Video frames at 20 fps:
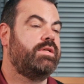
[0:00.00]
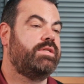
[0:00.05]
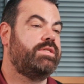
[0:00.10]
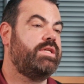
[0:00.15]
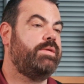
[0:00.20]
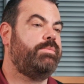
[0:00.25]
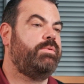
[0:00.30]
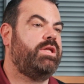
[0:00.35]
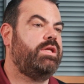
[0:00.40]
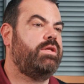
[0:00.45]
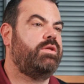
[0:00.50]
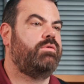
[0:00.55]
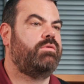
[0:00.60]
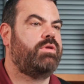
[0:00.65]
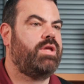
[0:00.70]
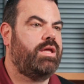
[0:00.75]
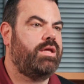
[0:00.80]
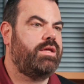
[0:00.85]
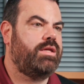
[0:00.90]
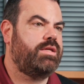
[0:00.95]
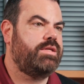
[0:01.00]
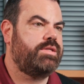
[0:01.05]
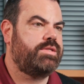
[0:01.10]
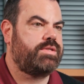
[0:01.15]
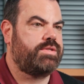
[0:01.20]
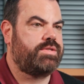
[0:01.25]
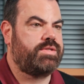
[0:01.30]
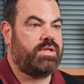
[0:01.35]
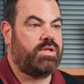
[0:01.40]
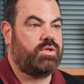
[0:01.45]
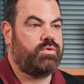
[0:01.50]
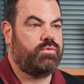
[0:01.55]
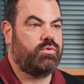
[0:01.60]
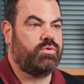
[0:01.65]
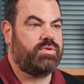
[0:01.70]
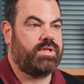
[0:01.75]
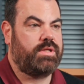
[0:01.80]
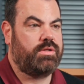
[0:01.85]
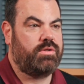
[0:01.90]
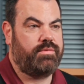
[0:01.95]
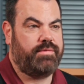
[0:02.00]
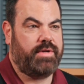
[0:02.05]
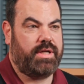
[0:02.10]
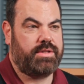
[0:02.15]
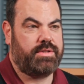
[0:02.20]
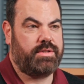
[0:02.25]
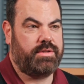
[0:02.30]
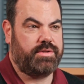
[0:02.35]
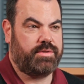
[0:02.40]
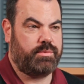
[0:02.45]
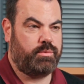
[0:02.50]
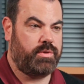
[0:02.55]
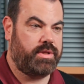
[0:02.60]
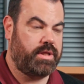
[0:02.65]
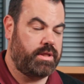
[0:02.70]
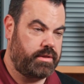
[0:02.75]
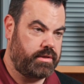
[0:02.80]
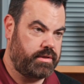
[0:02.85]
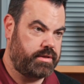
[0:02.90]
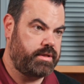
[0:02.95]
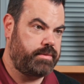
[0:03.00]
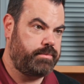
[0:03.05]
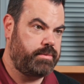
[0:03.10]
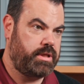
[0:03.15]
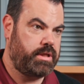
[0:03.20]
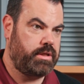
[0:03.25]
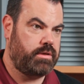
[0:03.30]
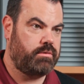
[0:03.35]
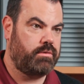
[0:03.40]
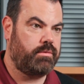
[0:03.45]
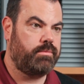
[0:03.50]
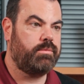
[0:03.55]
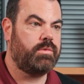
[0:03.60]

DPD UK is the Salesforce Centre of Excellence within the DPD Group